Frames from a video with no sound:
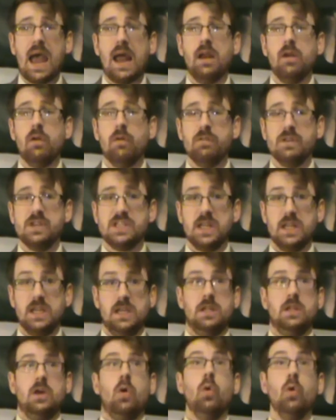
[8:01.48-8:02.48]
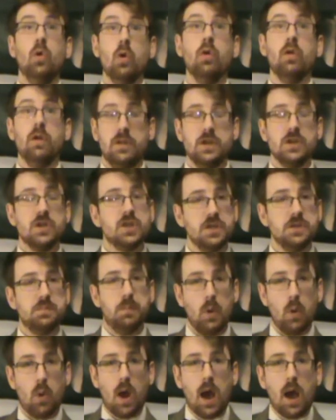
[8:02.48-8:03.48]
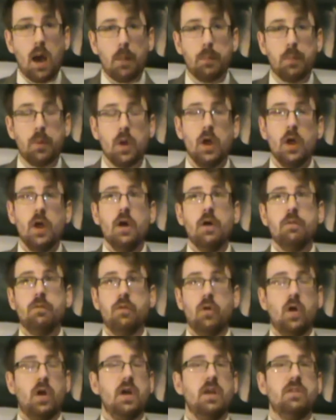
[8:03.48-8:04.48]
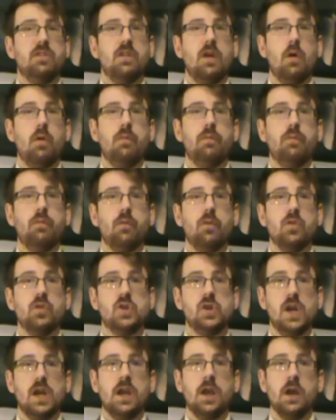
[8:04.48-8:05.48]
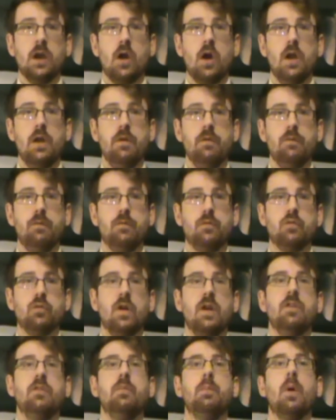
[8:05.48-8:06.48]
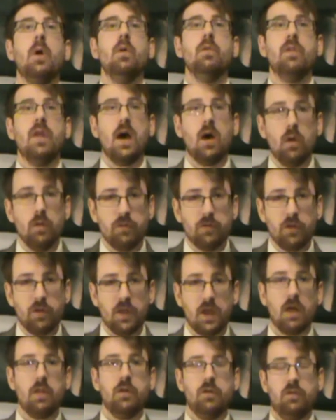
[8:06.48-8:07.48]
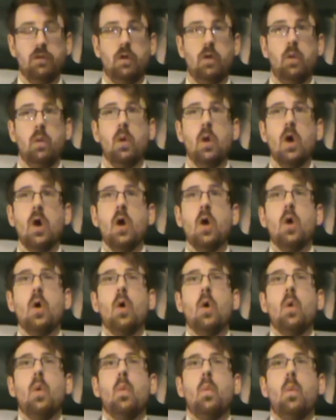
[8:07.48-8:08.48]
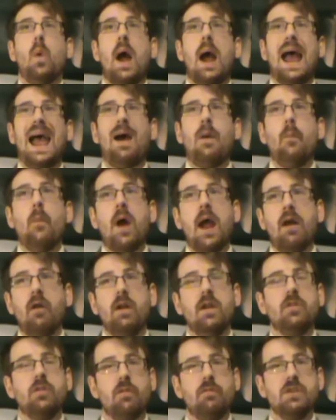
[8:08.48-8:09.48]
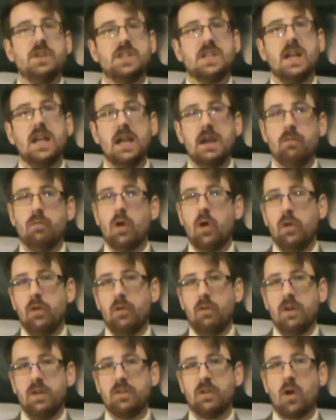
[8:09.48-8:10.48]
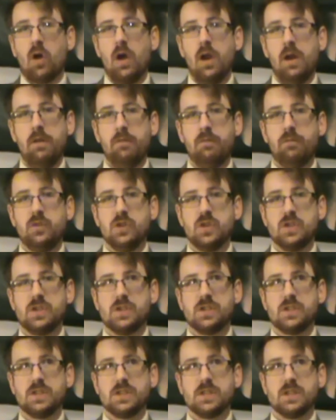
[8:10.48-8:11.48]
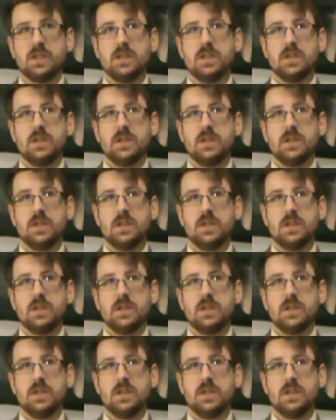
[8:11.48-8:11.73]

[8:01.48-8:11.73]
And obviously the aura that she's built up for herself, she can kind of transpose that onto the other two. Whereas obviously Ronda is kind of just